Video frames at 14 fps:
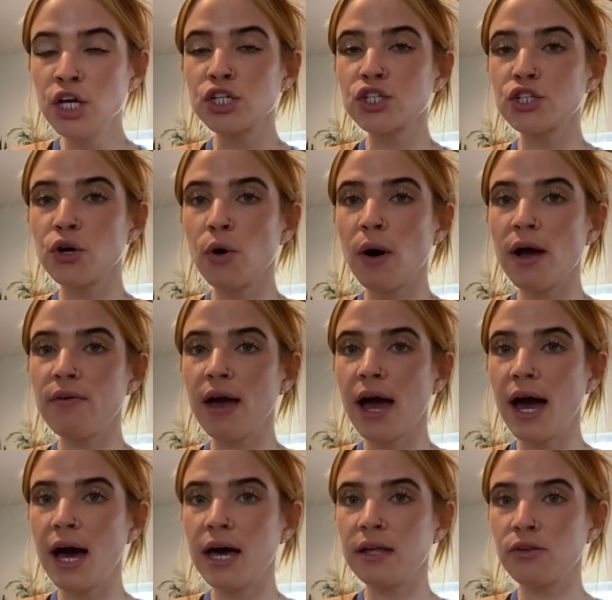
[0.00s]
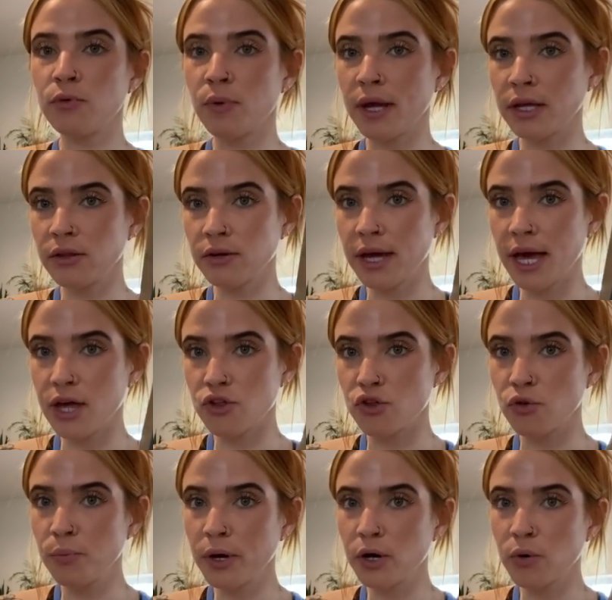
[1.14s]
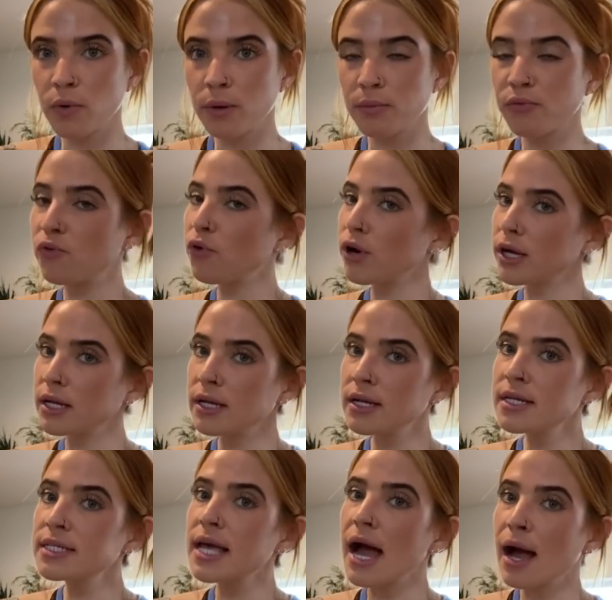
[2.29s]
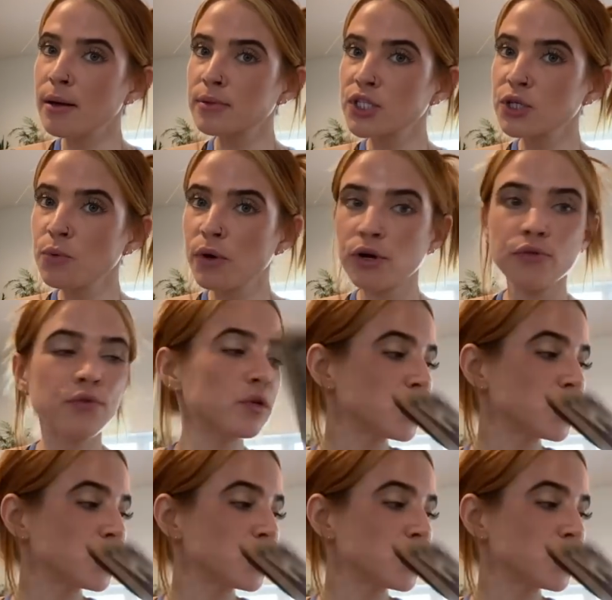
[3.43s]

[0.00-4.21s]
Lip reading: So I've had the regular cashew butter one before and it is absolutely wonderful.